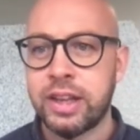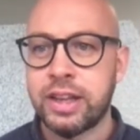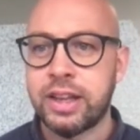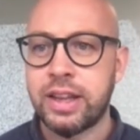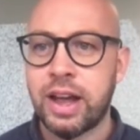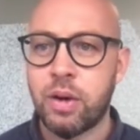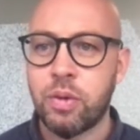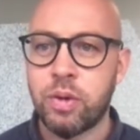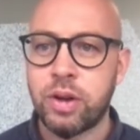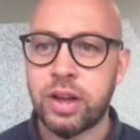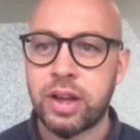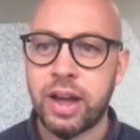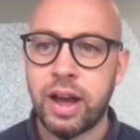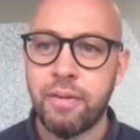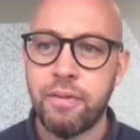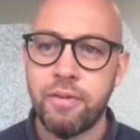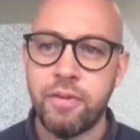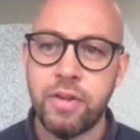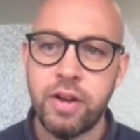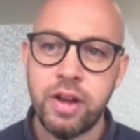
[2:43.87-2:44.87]
Now,
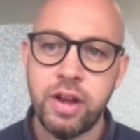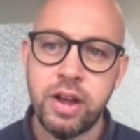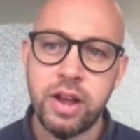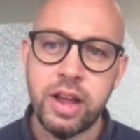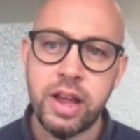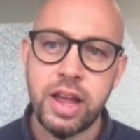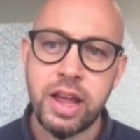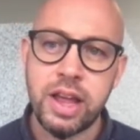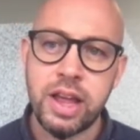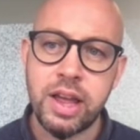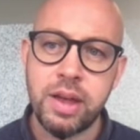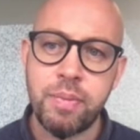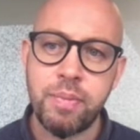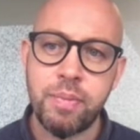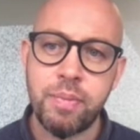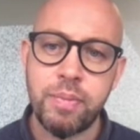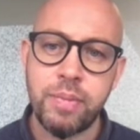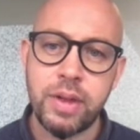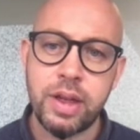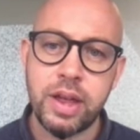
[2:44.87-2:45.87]
Canva
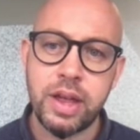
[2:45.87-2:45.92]
um,